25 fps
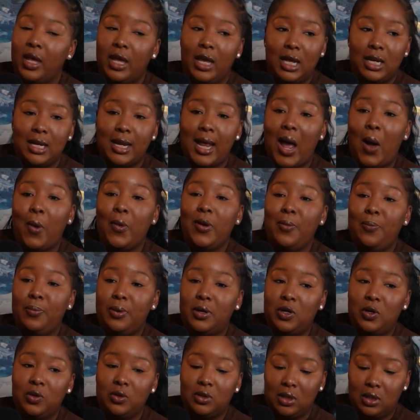And now we
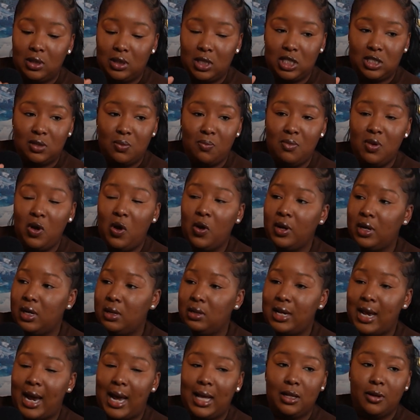built this $1
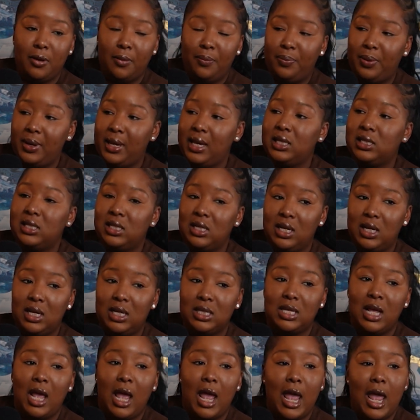million
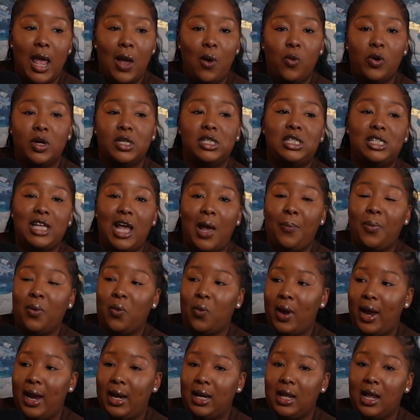business and we're
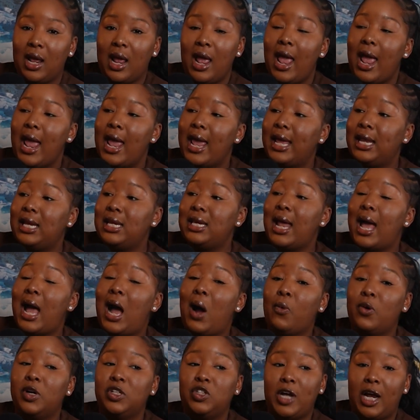separating. And
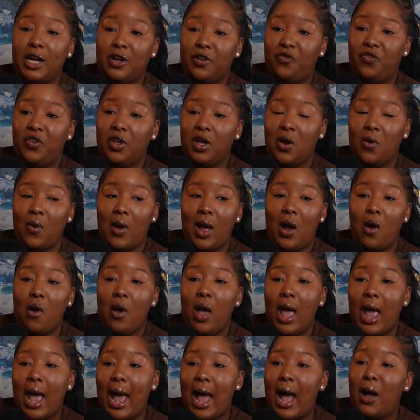now we're trying to figure out
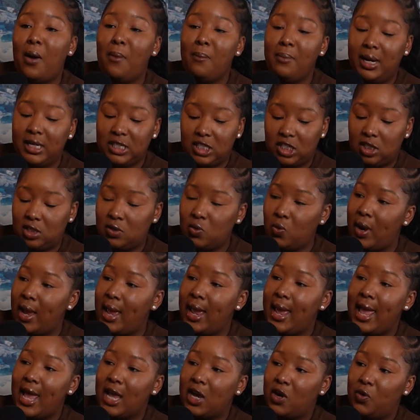how much
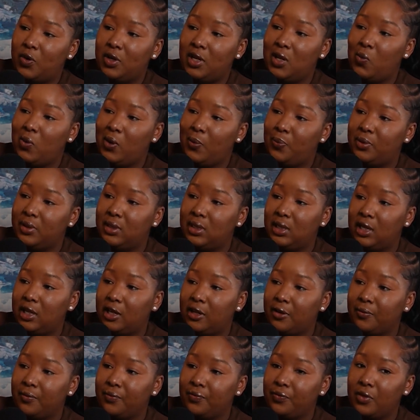sweat equity we put
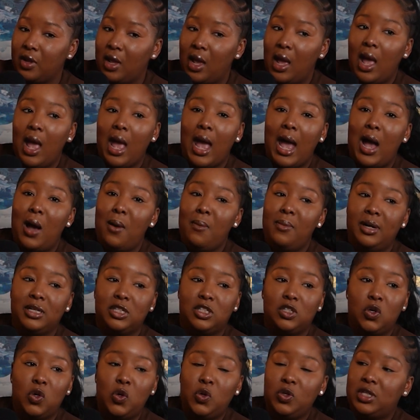in. How
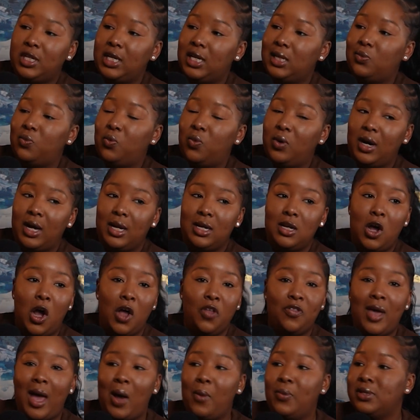much, who did what.
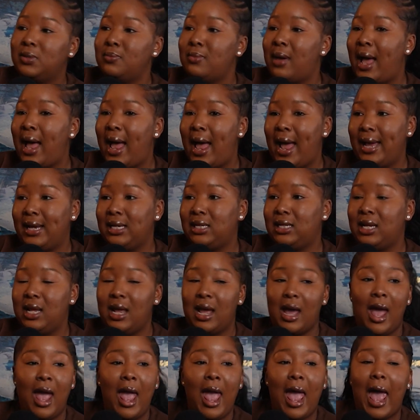No, that was my
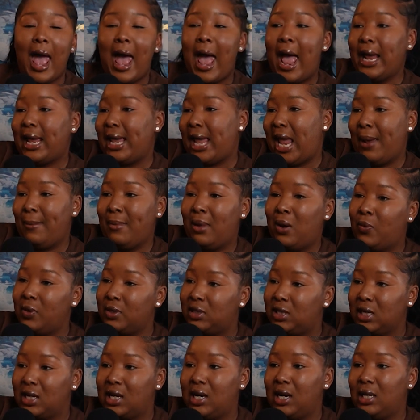idea. I came up
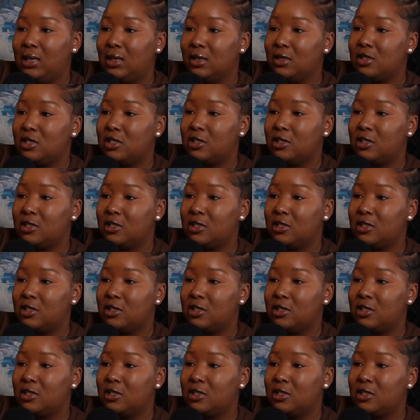with the colors.